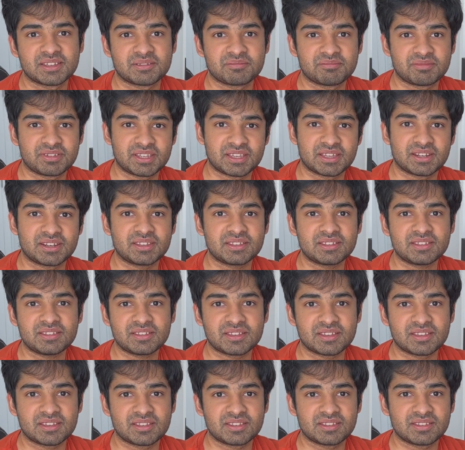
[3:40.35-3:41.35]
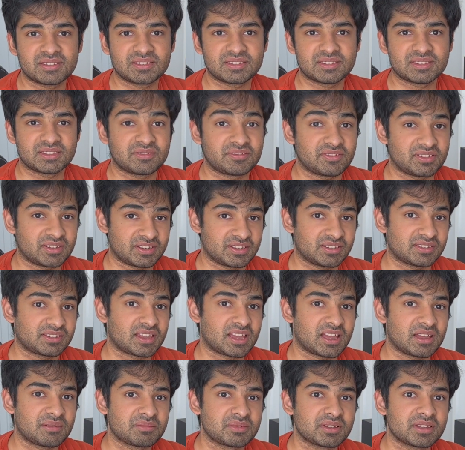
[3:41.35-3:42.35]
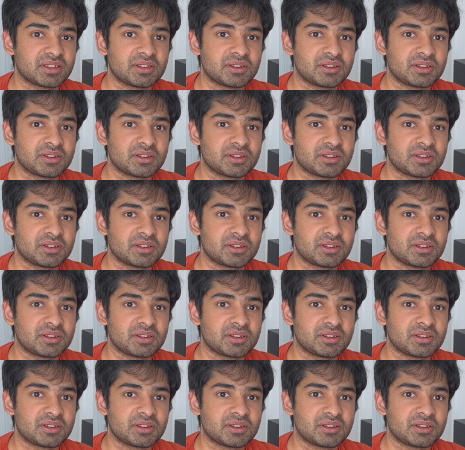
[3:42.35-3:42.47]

beginning is the fitness app,